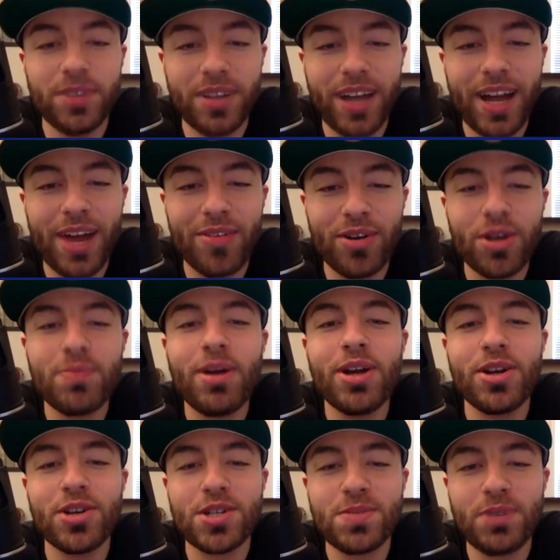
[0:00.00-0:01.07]
I've heard about
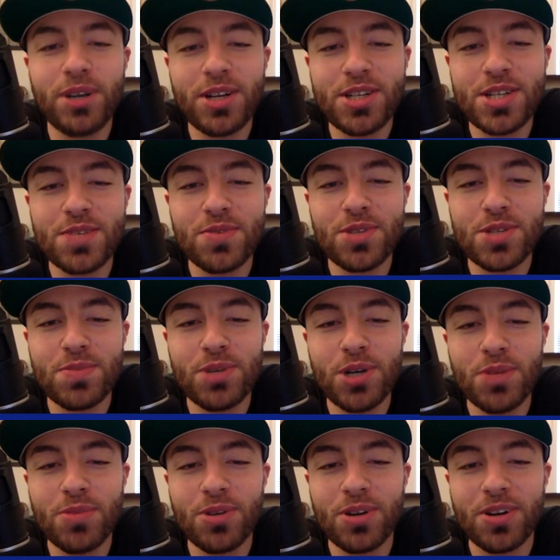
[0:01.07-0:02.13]
your experiences with
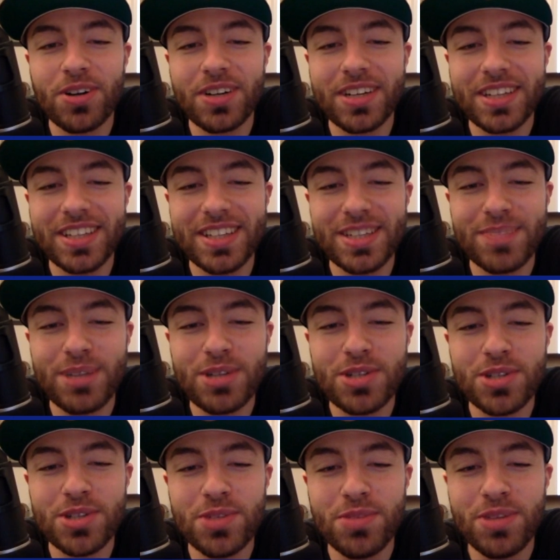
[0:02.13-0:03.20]
Spielberg,
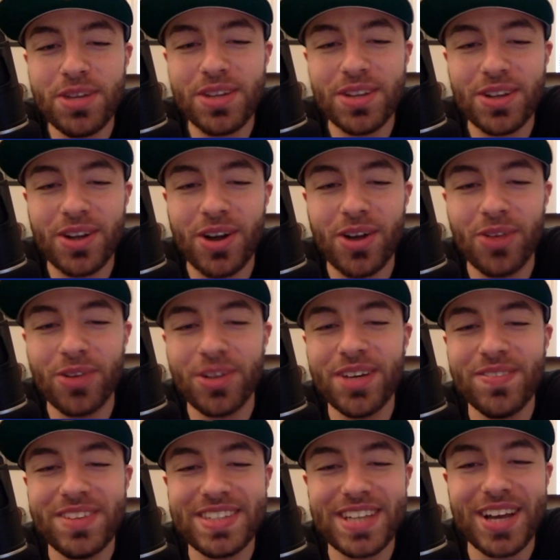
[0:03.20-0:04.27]
especially you being in the cart with
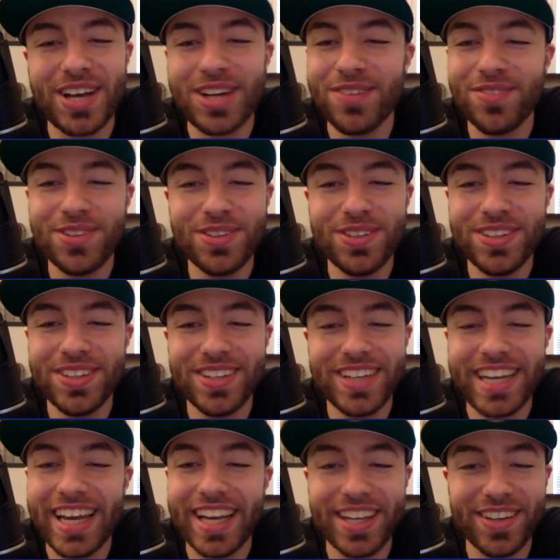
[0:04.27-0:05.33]
him and telling him you, you
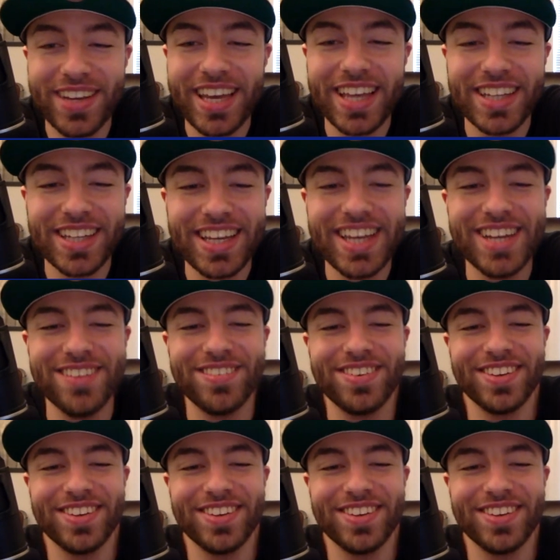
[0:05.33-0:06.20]
can't you can't leave.